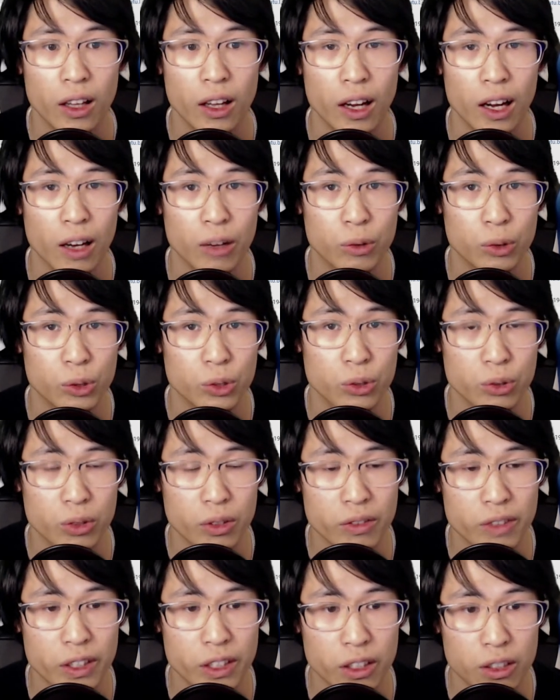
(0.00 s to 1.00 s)
I will do
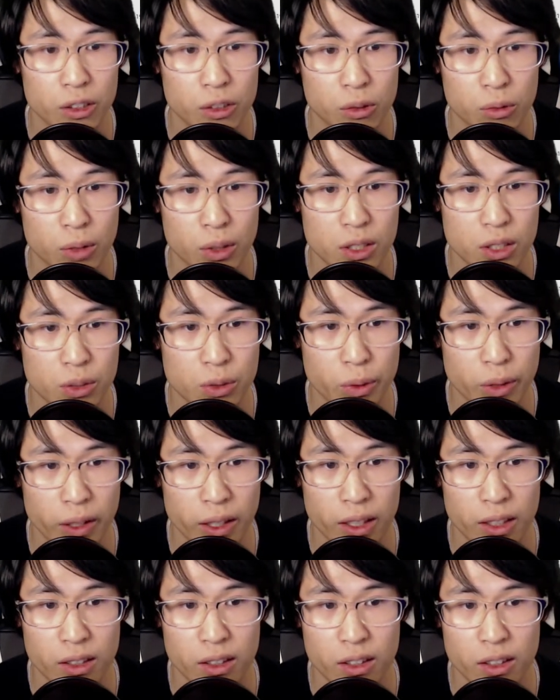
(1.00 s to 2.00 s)
a video once we
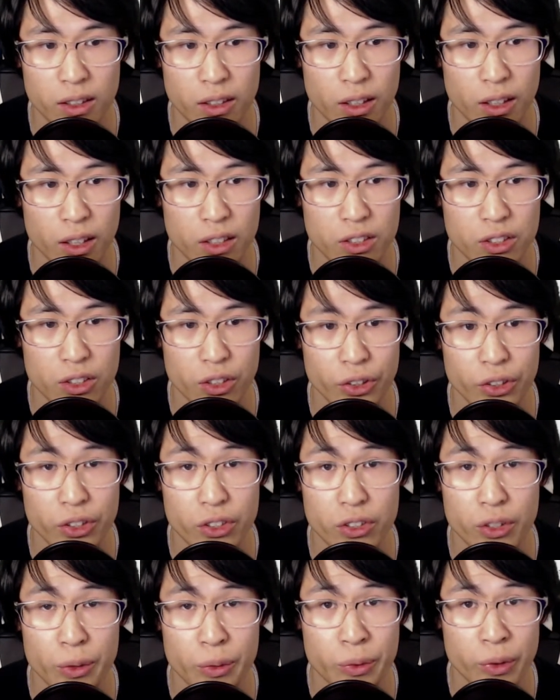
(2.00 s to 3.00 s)
hit a
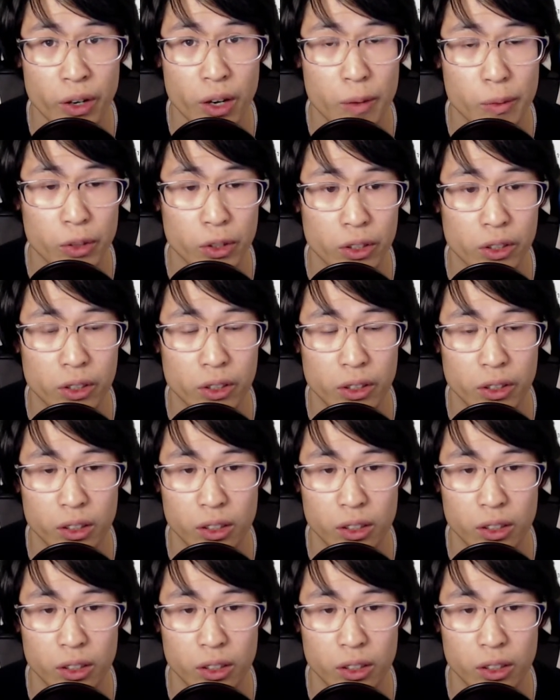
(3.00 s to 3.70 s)
certain subscriber